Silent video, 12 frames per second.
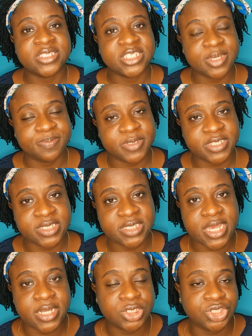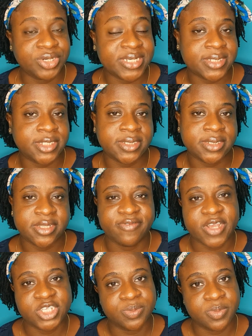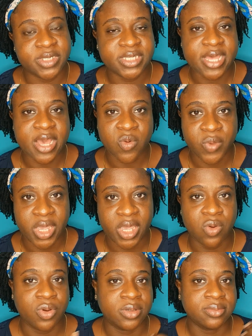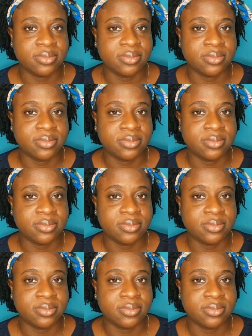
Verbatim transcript: tips and tricks if i should put it that way on